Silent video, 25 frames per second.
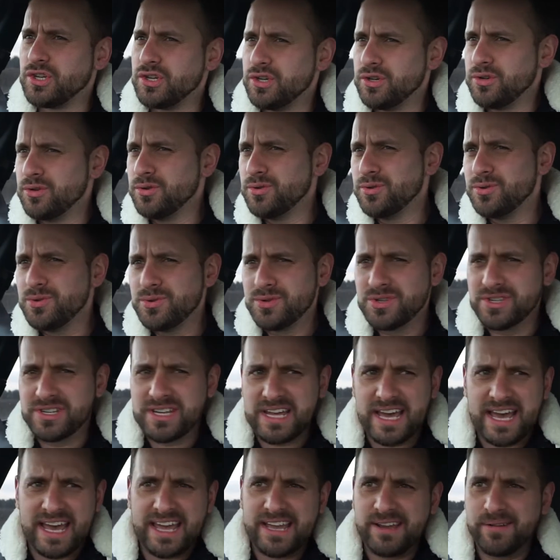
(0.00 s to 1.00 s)

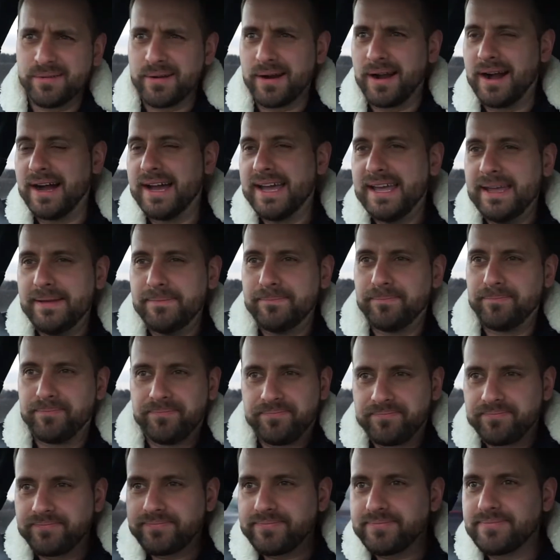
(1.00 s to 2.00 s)
Tuesday, right?
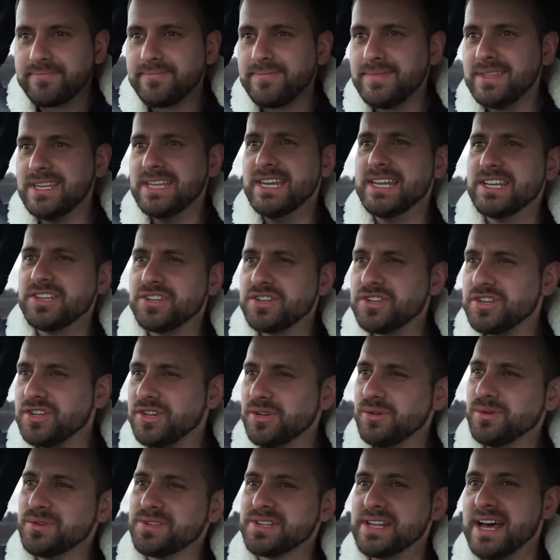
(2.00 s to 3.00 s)
It is
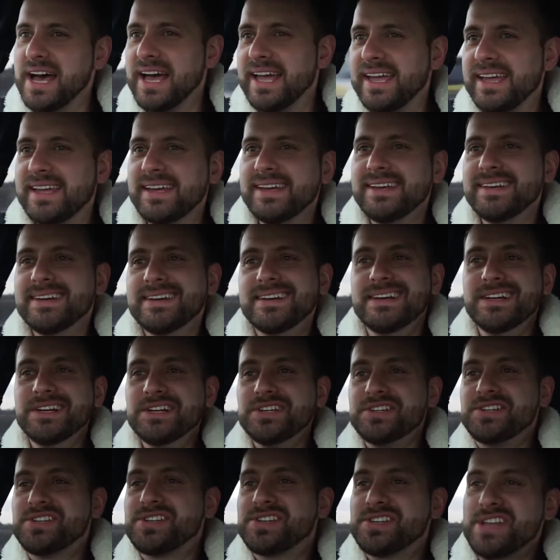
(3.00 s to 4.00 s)
Tuesday.
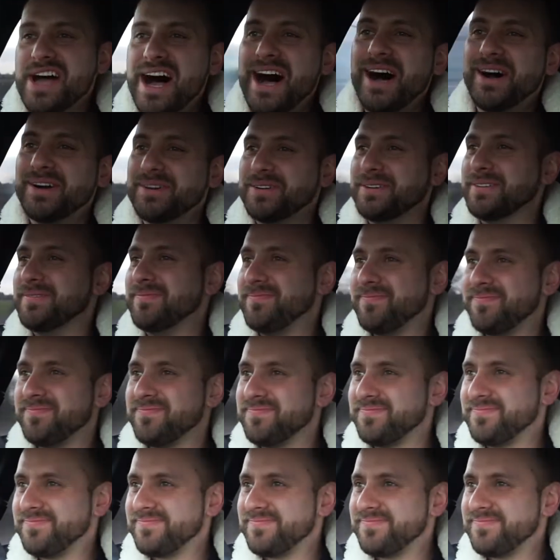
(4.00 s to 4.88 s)
So,